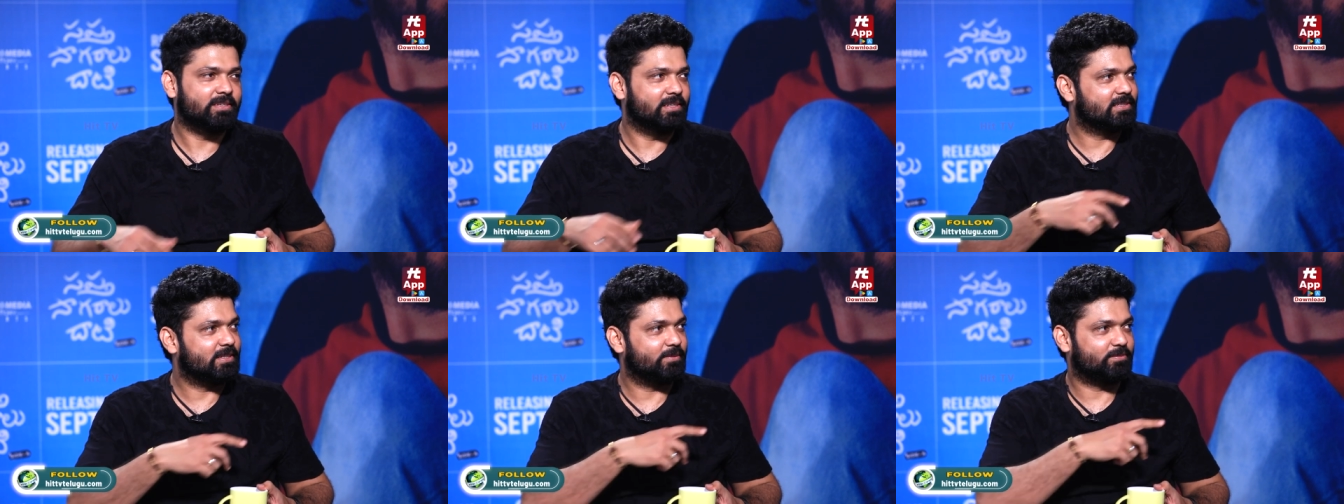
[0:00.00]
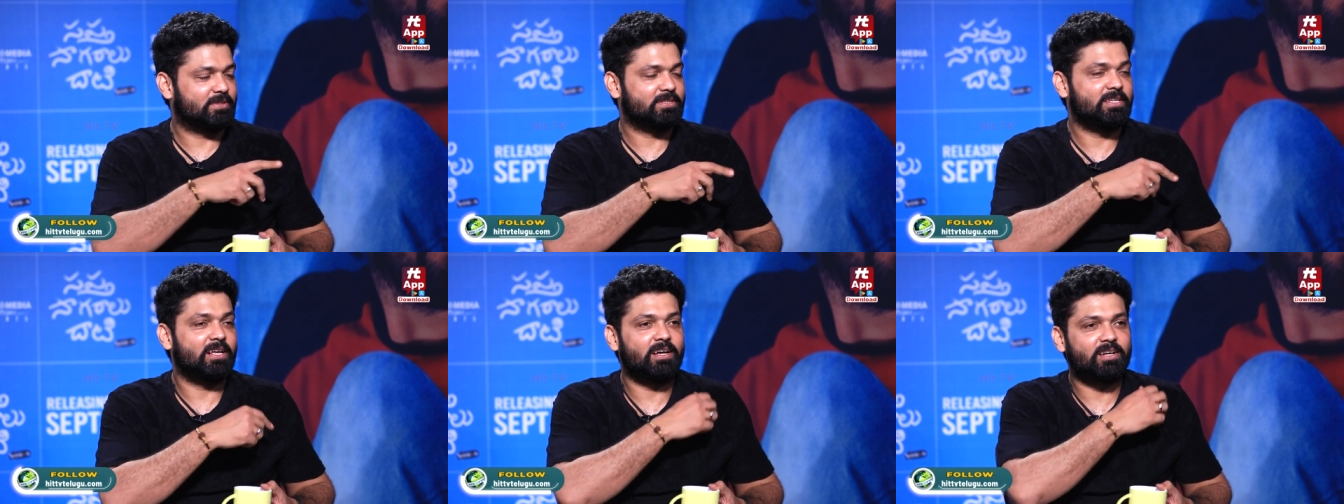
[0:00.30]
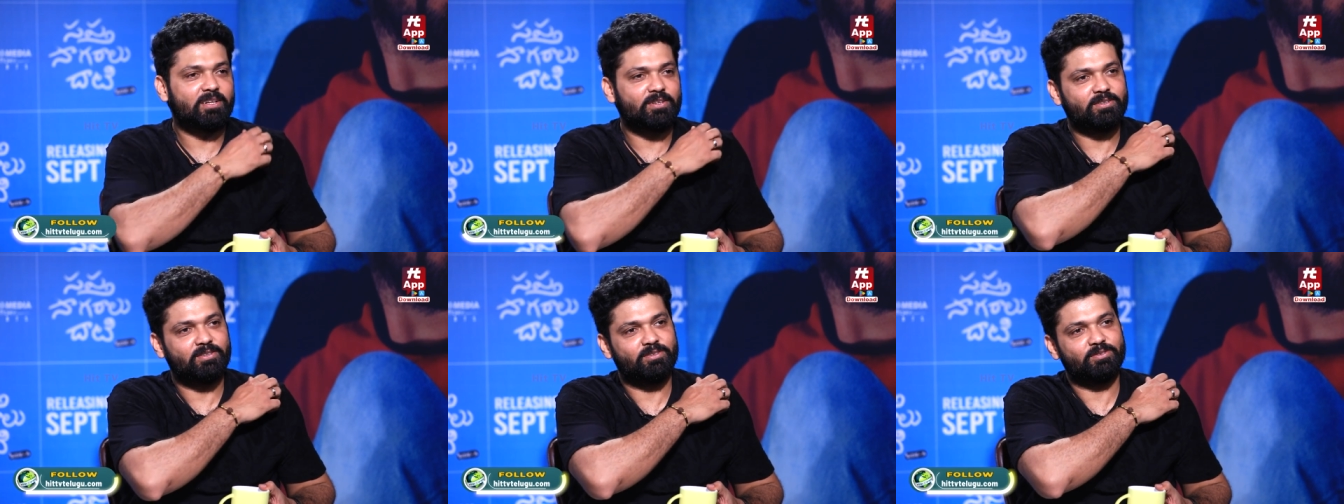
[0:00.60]
Sapta
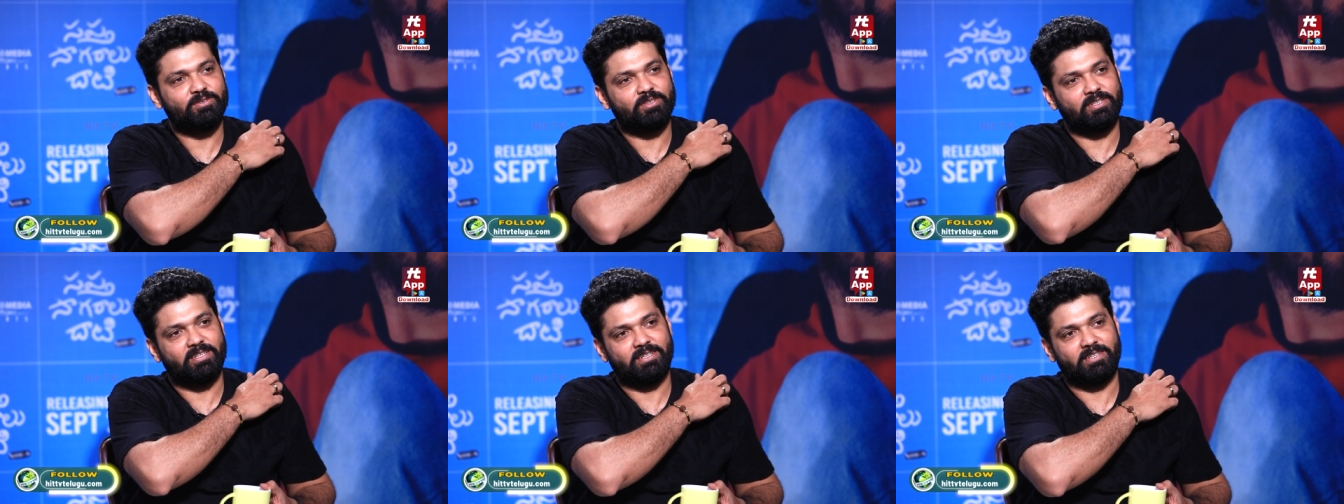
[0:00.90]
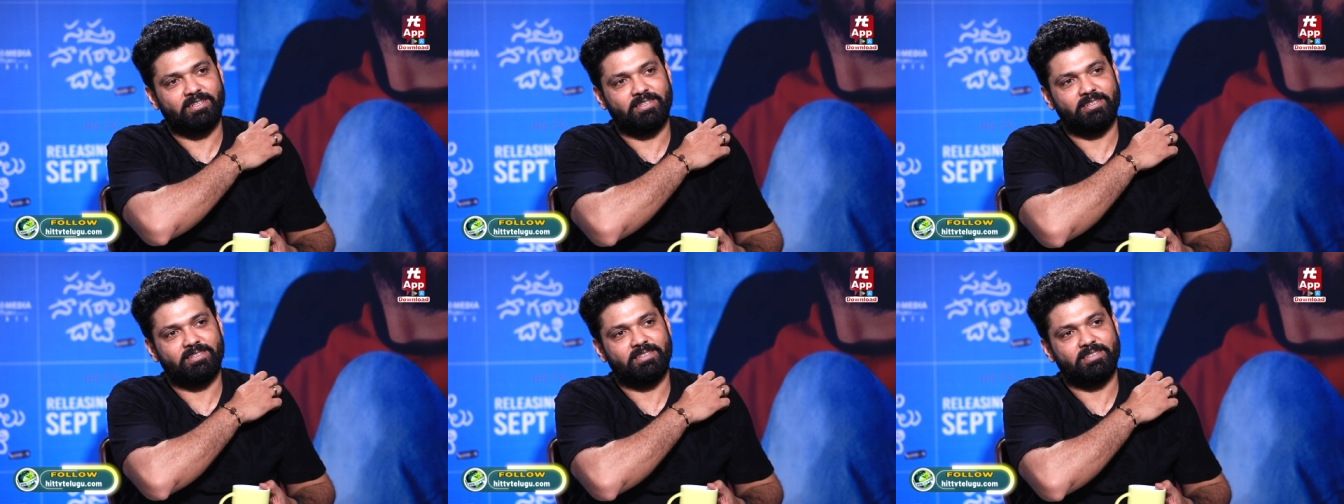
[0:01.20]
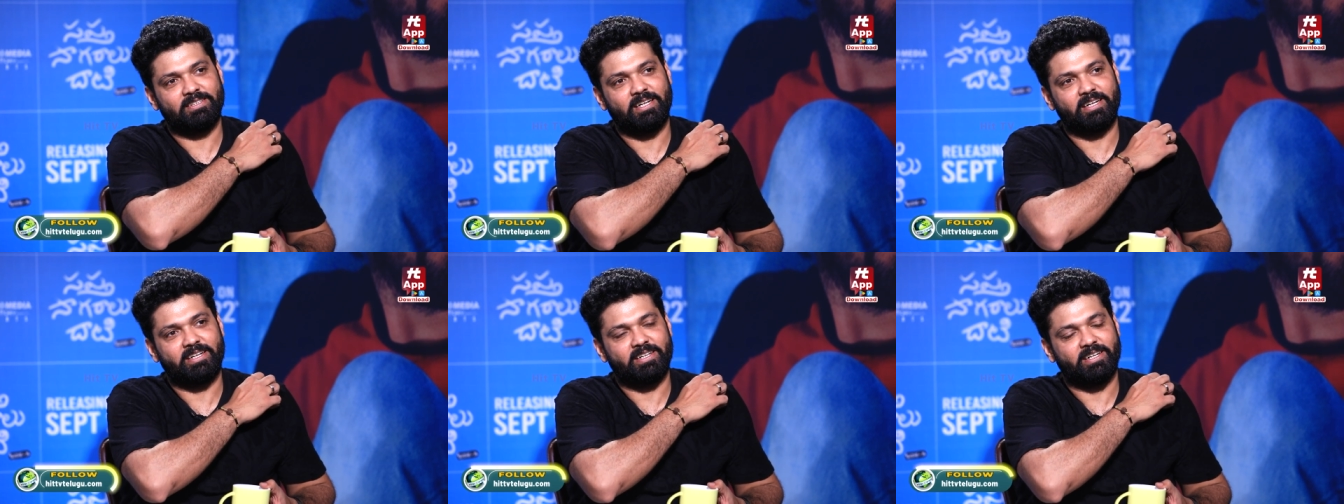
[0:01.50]
Sagaralu
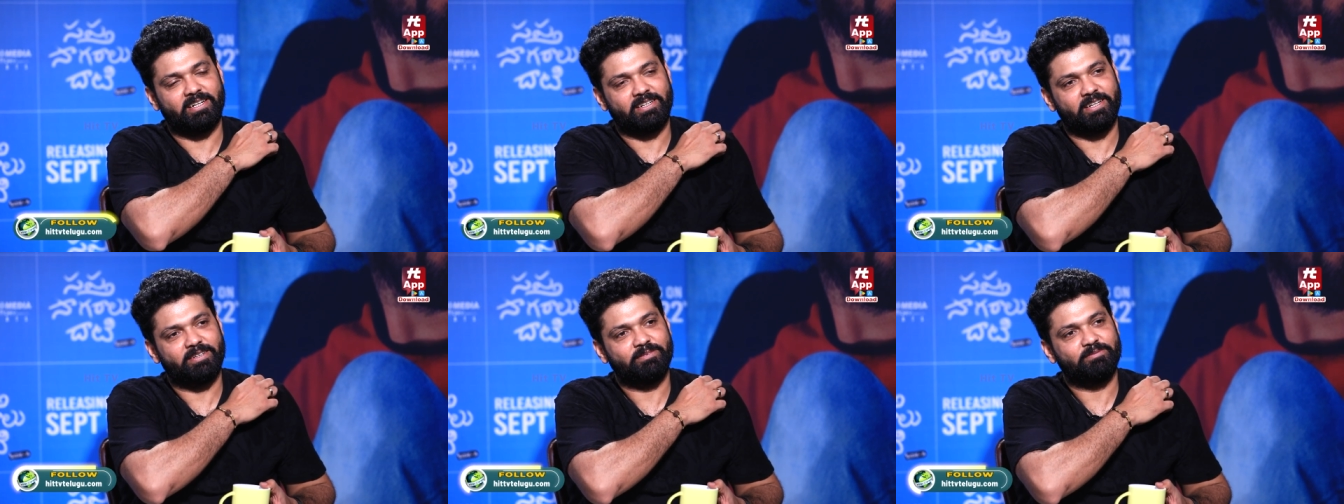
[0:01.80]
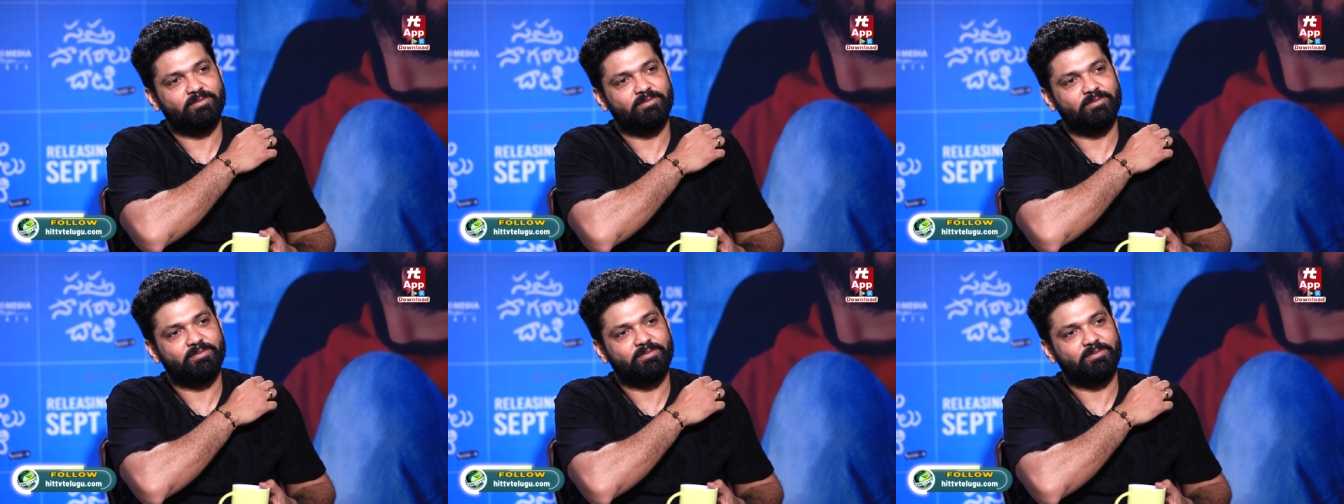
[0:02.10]
Dhati that time.